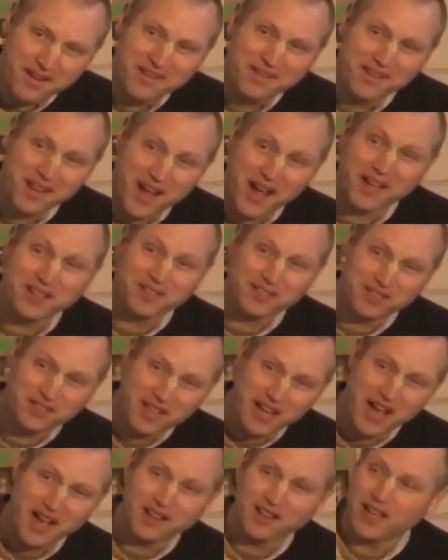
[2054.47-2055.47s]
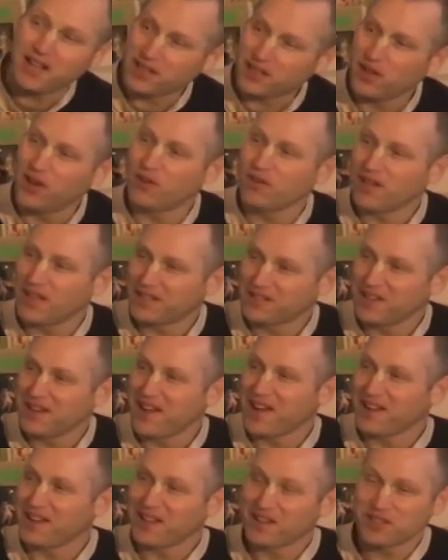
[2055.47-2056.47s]
Nice, yeah, let go, let
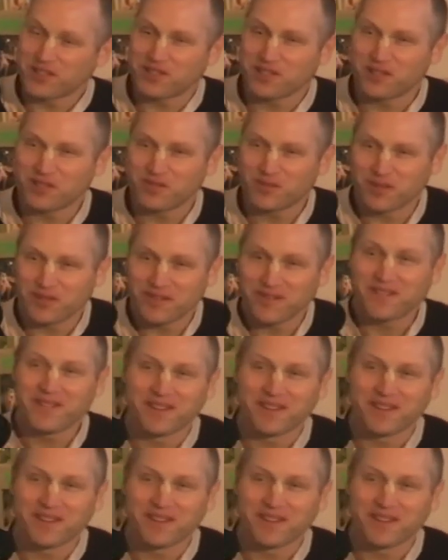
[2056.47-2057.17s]
God. That's a good one.